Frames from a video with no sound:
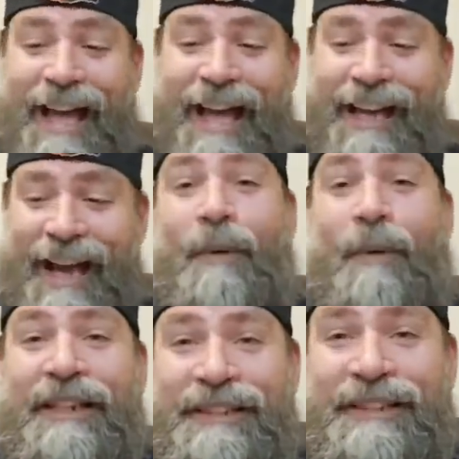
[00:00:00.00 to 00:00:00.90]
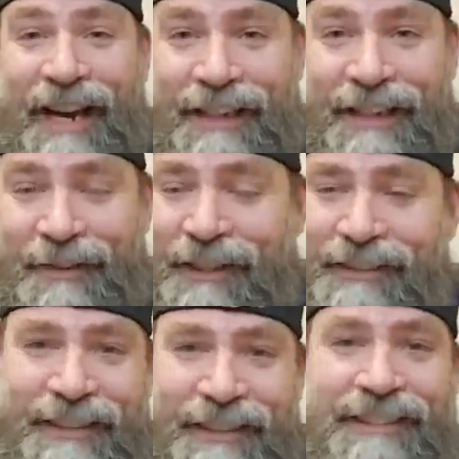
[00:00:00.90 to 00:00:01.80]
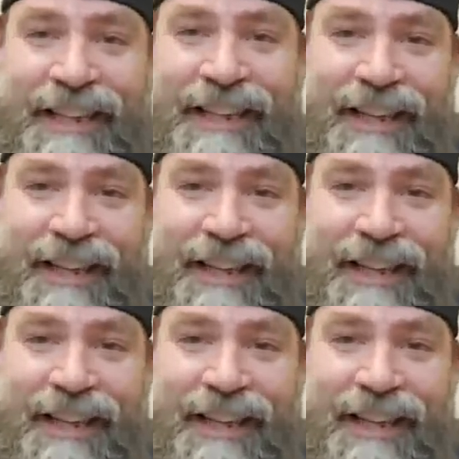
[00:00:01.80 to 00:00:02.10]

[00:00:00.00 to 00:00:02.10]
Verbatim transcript: I watched Johnny do this. This thing,